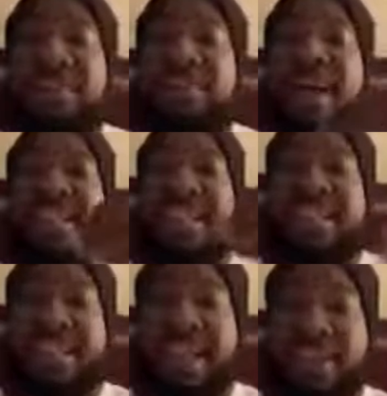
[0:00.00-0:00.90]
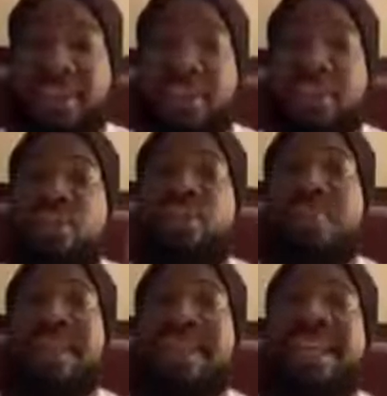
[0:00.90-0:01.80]
by stage to
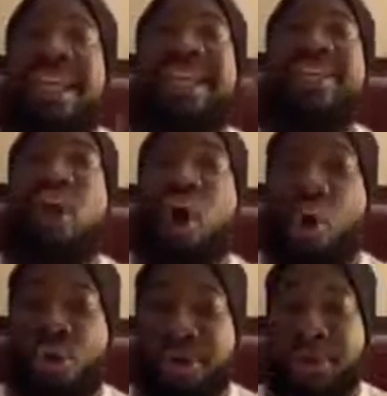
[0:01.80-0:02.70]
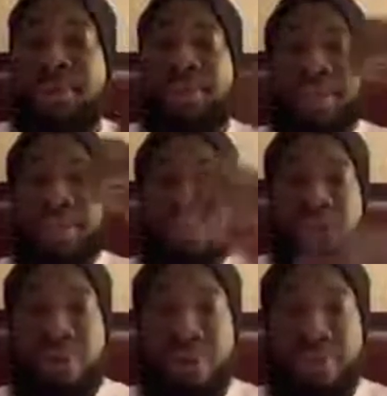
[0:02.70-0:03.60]
maintain order. In
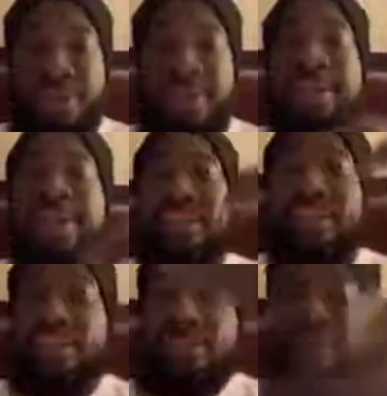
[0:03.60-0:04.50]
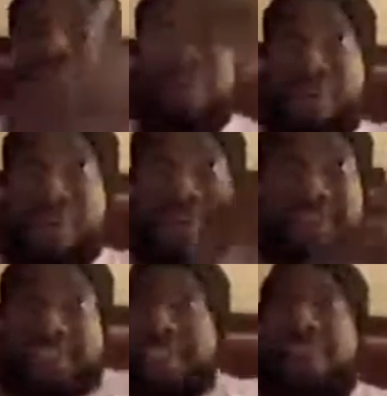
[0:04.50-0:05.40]
churches, these protocols, they
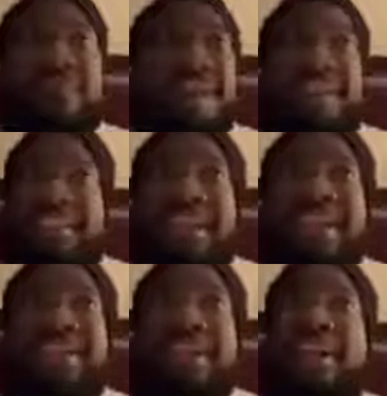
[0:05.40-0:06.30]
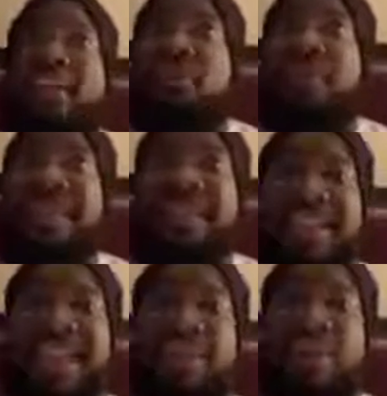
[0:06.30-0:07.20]
stand by the stage to
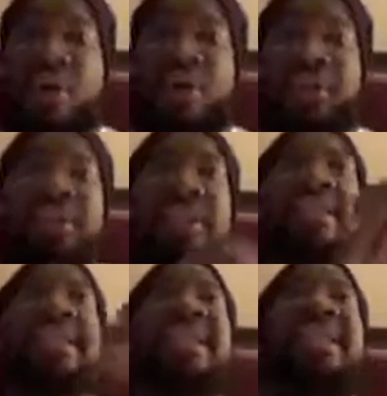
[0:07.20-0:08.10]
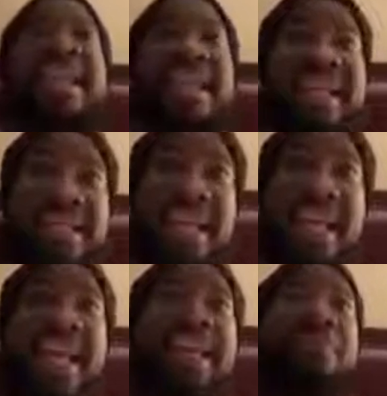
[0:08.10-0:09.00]
maintain order. Just in case
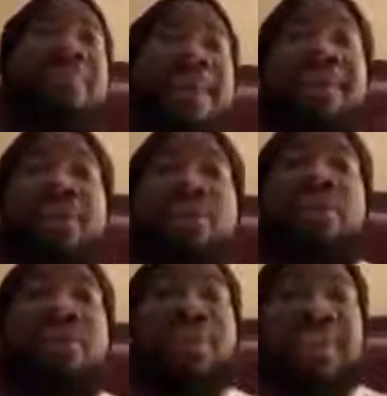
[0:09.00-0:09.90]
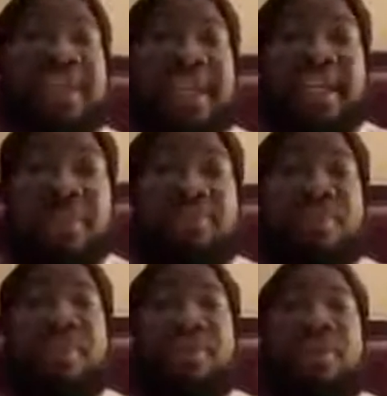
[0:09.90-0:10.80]
anybody is going on the stage, the
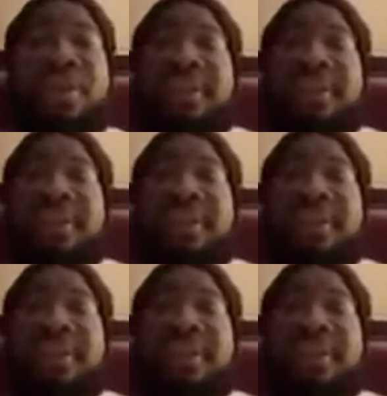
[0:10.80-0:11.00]
protocol can